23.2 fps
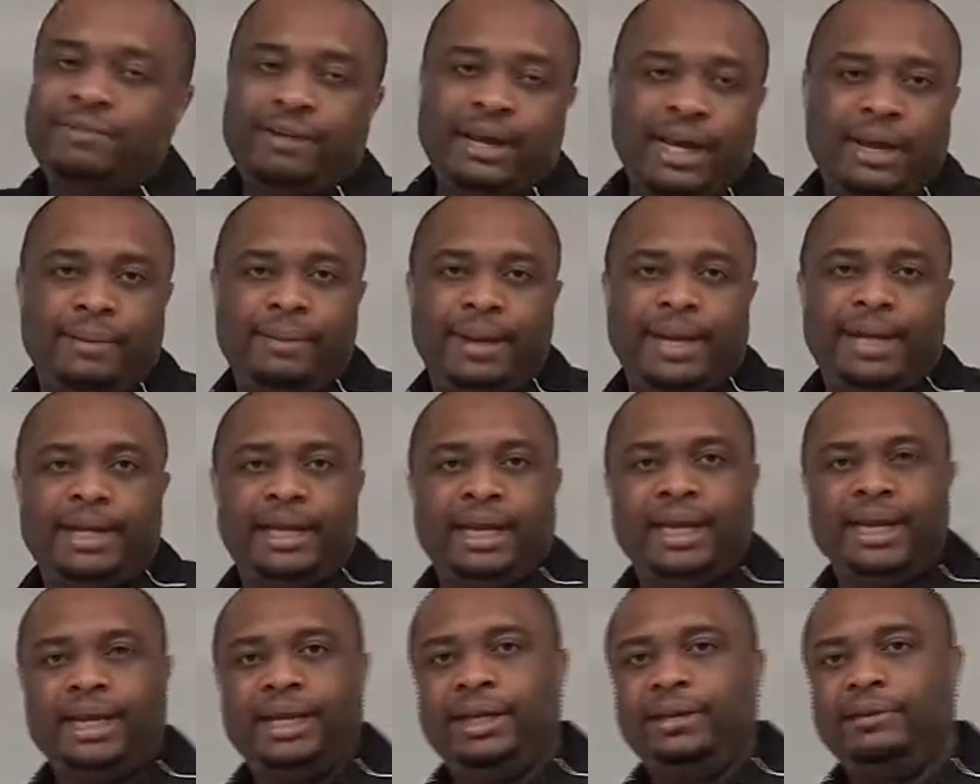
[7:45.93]
divided by
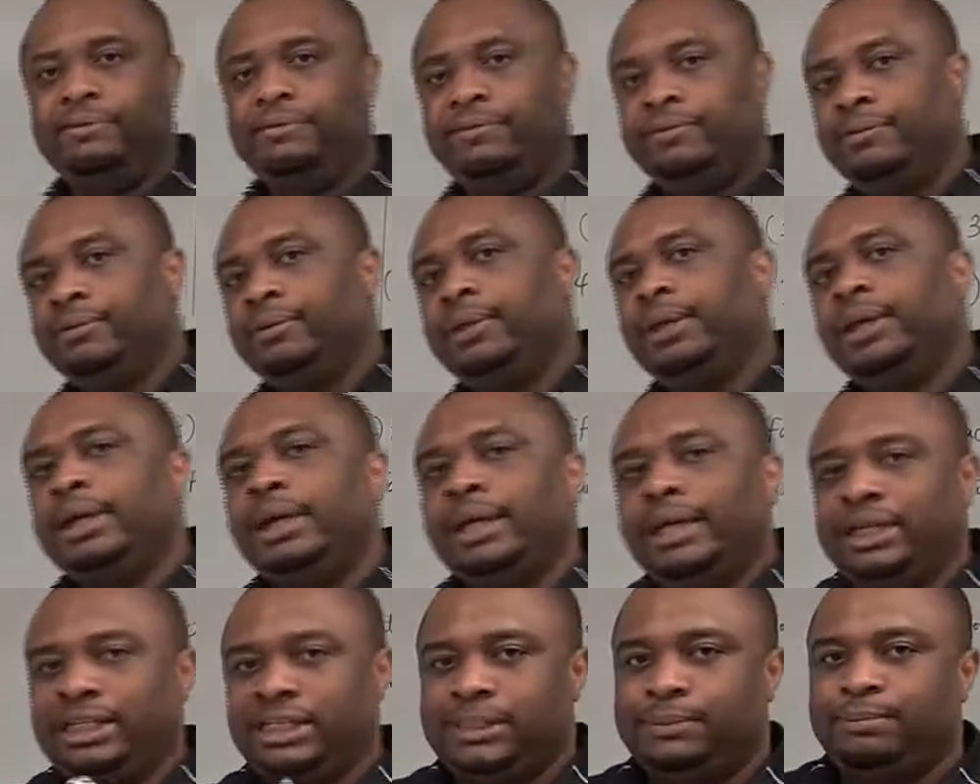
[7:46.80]
negative
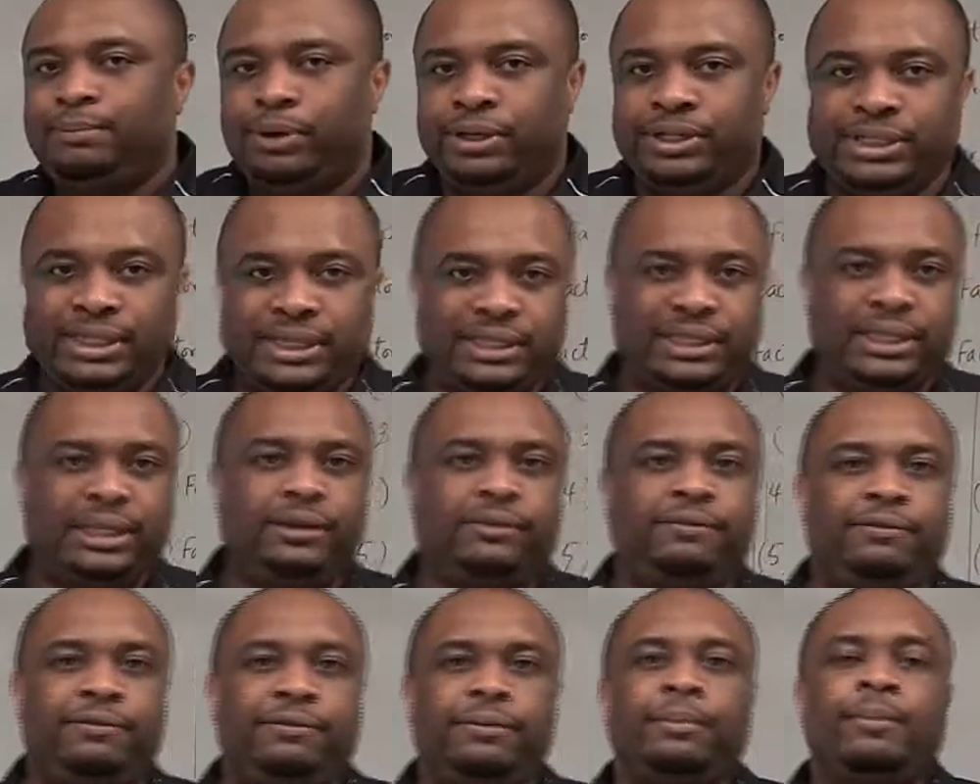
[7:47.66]
is
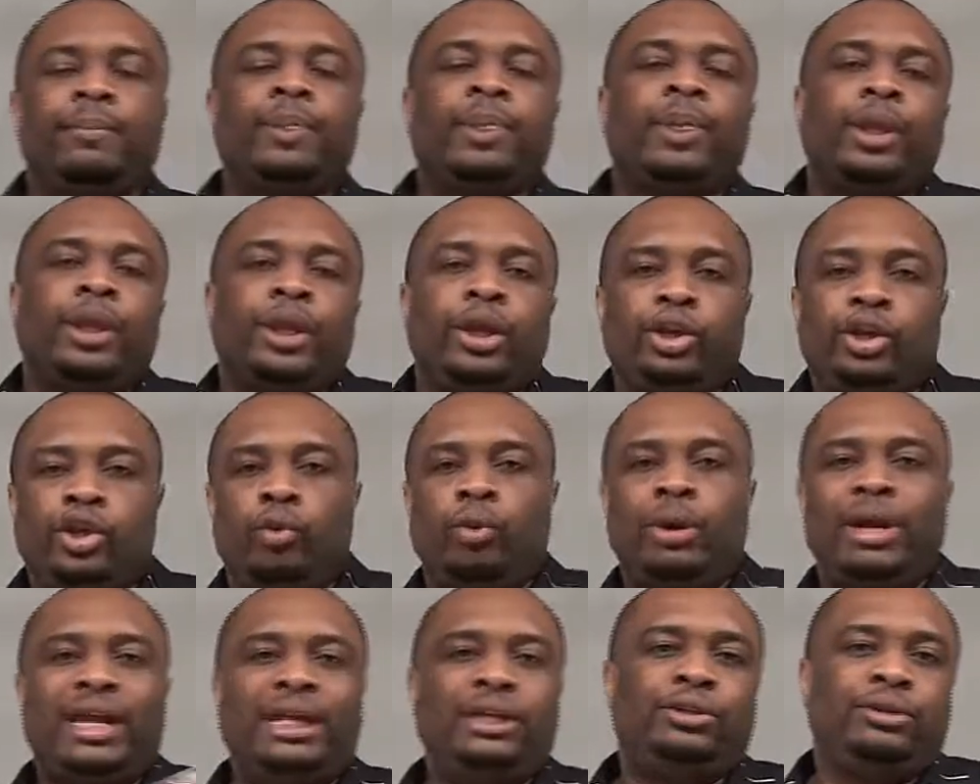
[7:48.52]
positive.
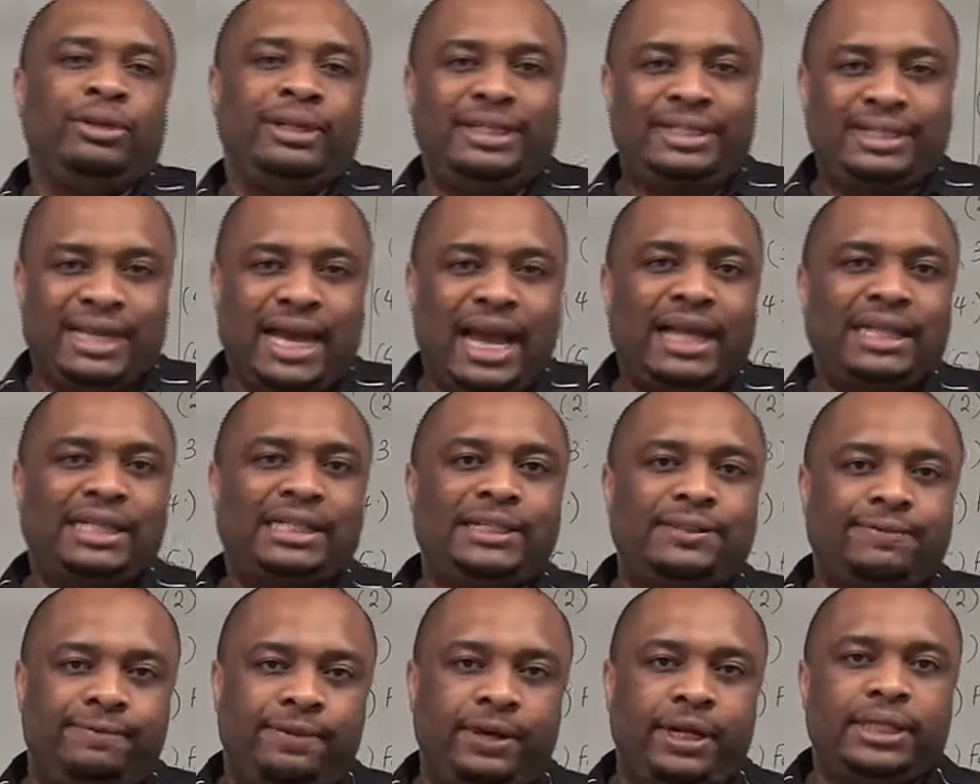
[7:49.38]
You want to do the
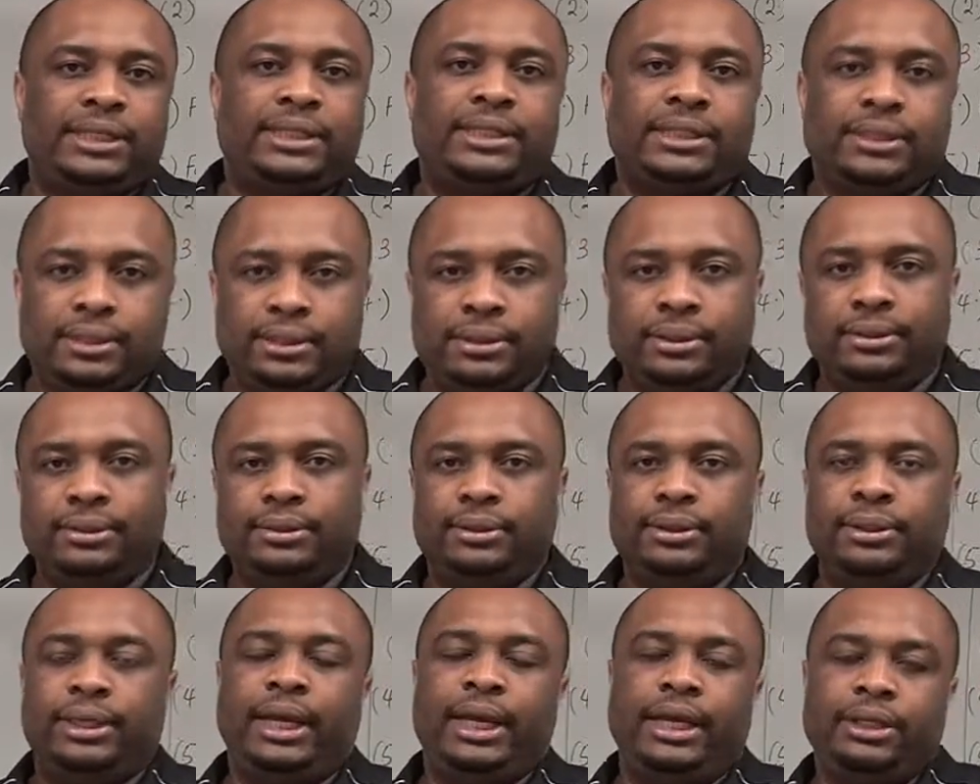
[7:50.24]
signs first.
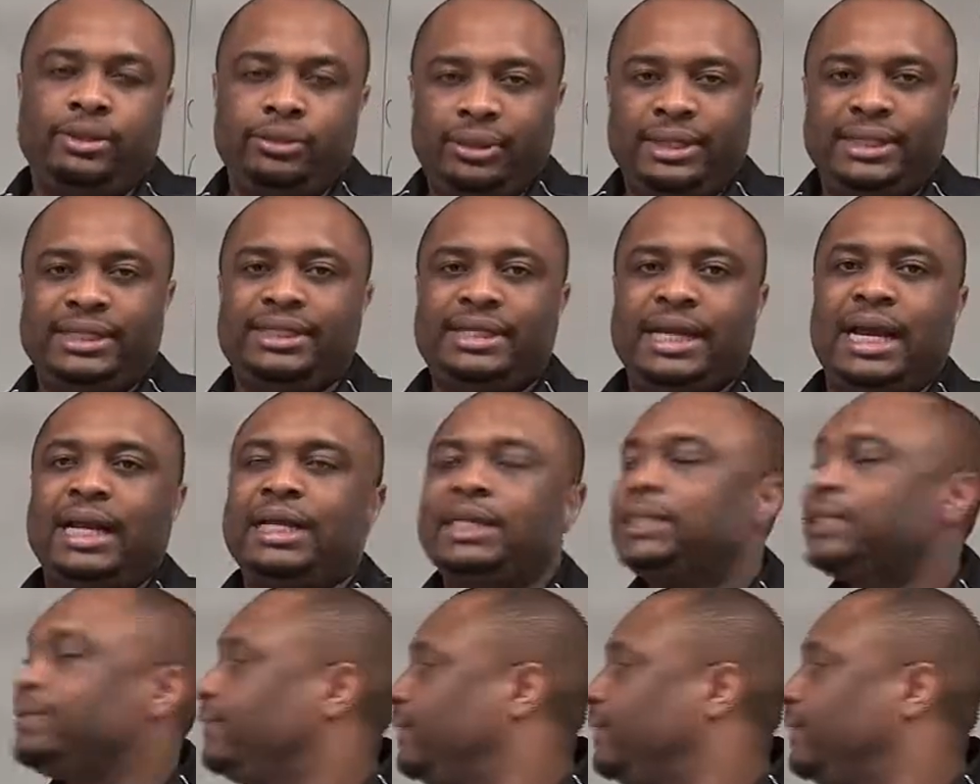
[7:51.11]
Okay, do the signs